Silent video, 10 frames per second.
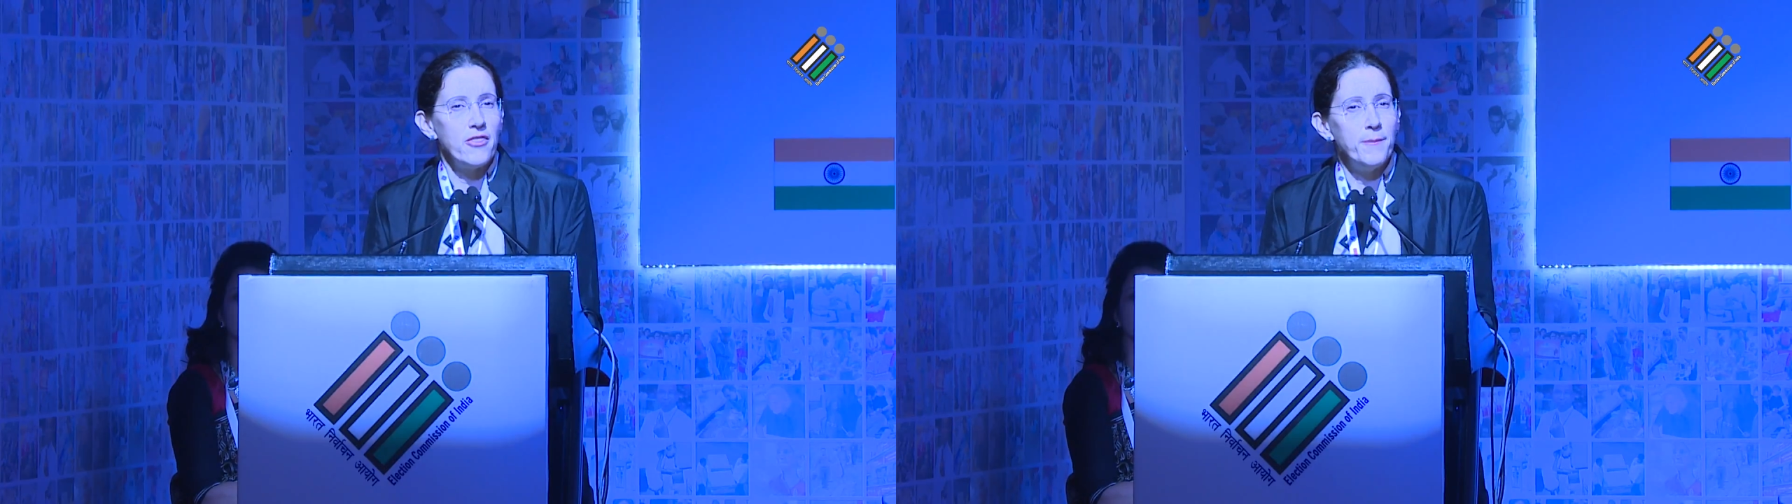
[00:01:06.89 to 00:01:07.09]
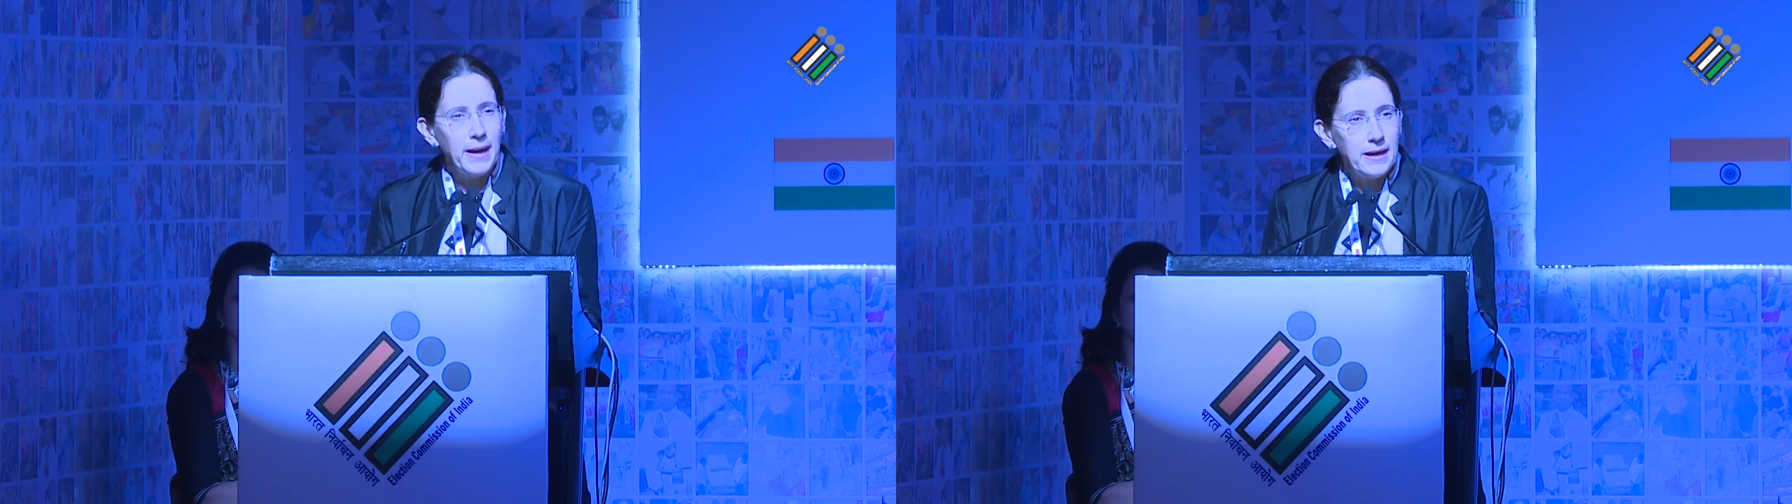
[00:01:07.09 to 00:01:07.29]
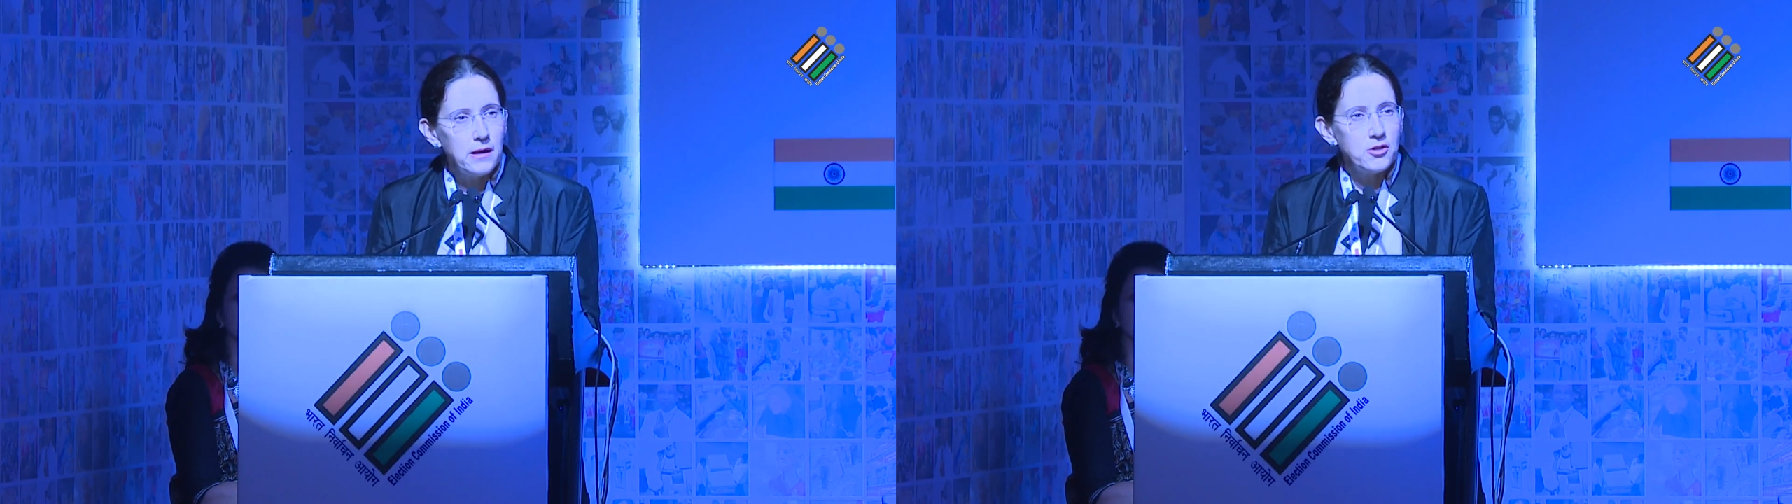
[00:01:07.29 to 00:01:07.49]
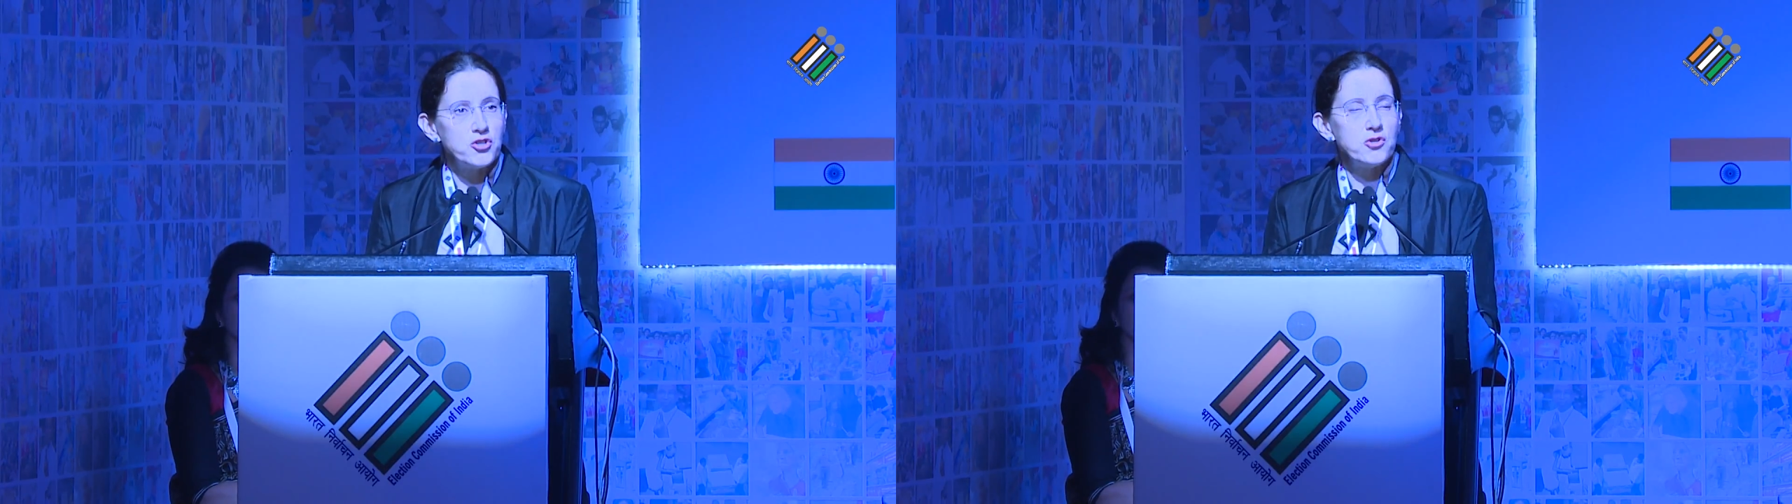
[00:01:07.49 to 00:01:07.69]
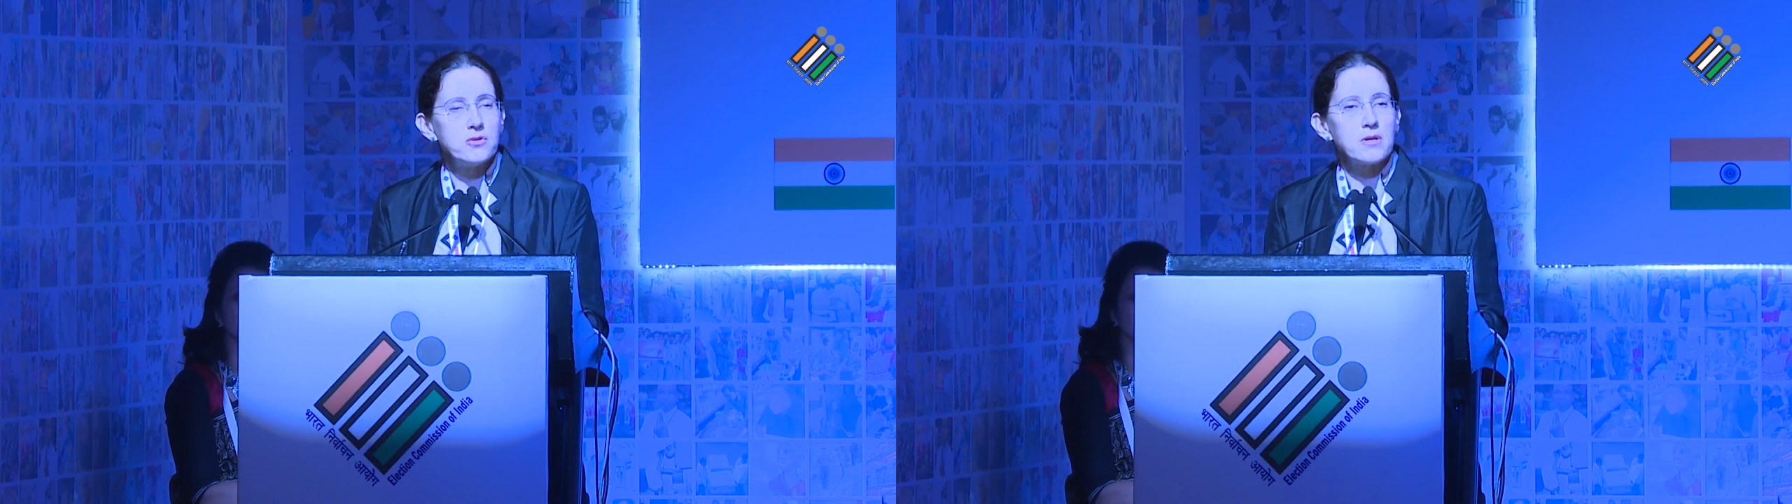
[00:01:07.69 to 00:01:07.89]
main
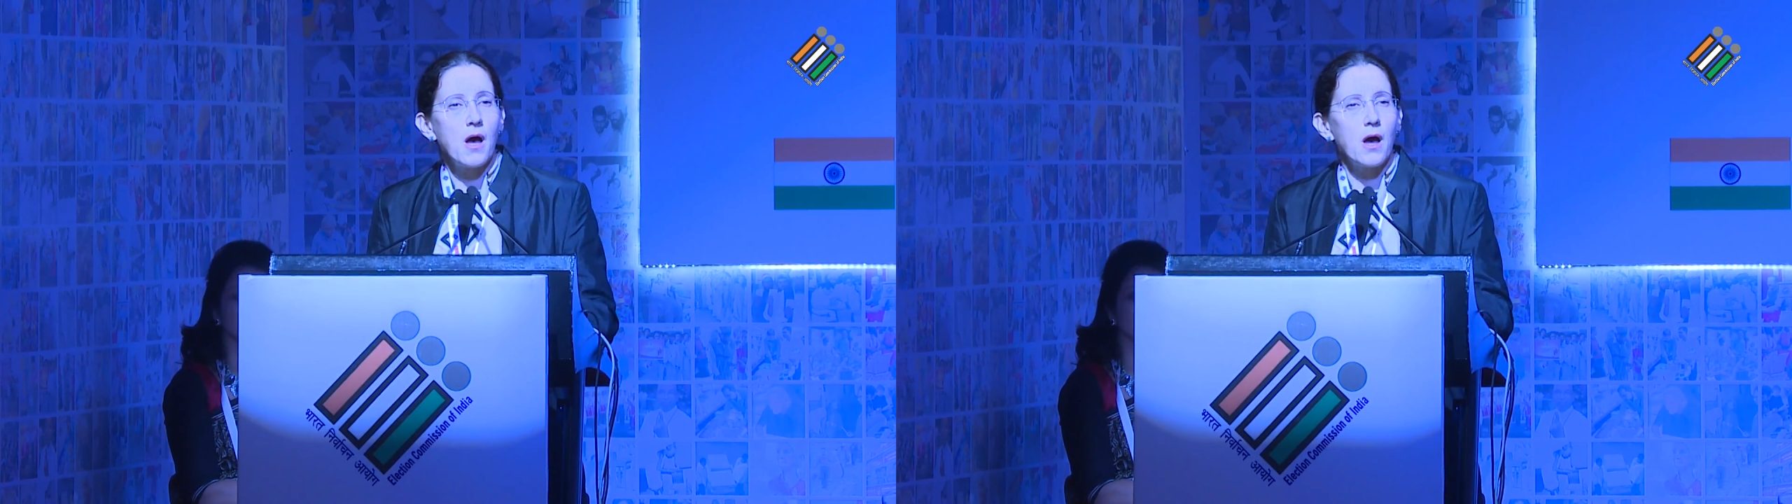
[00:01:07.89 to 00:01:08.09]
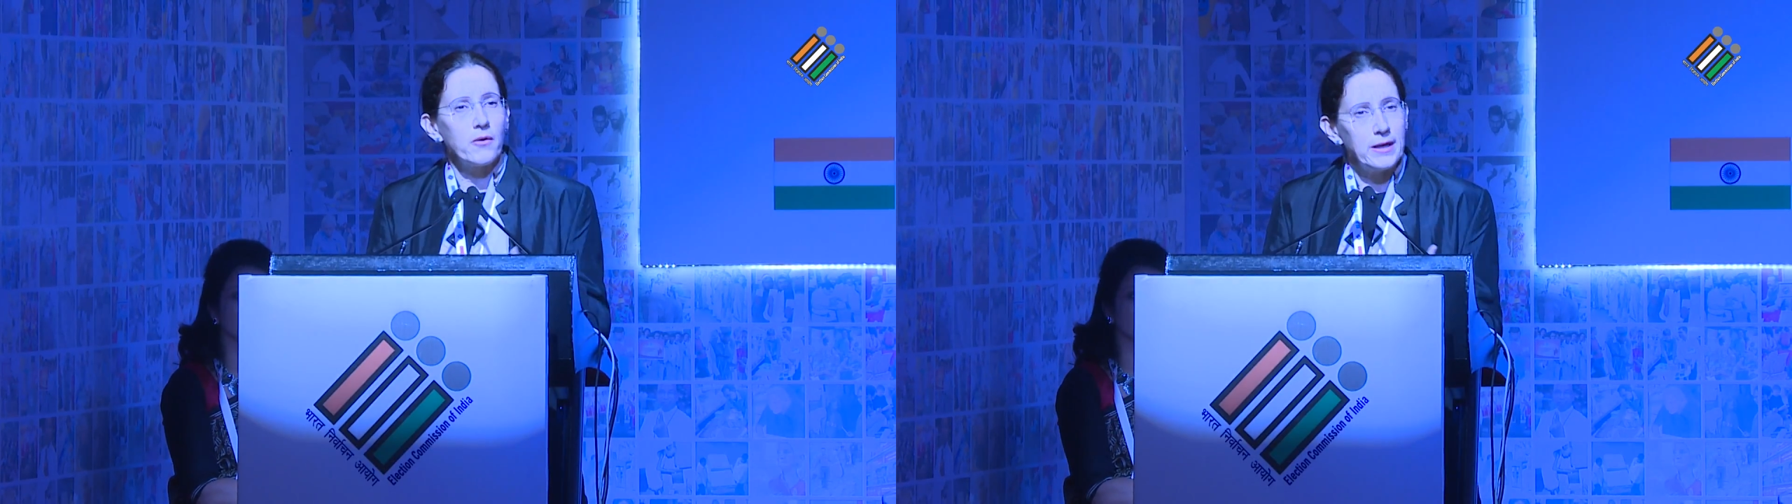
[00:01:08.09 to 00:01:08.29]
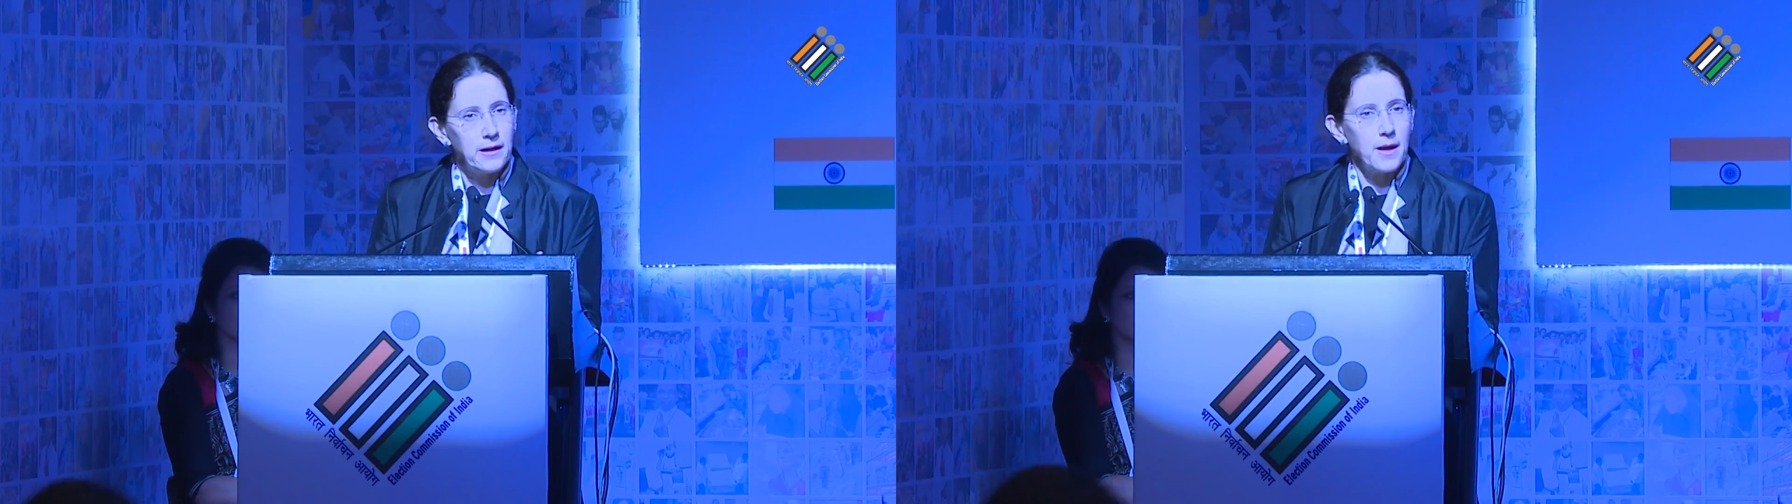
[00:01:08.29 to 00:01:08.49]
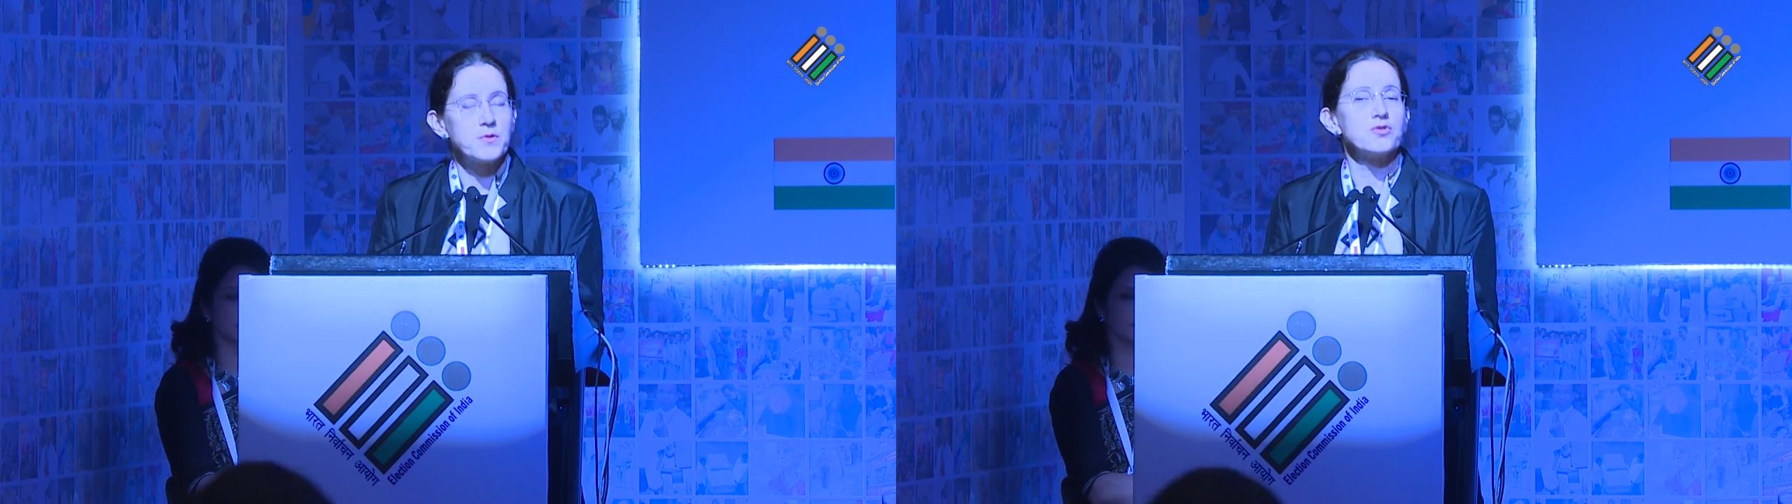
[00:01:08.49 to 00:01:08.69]
issues are when it comes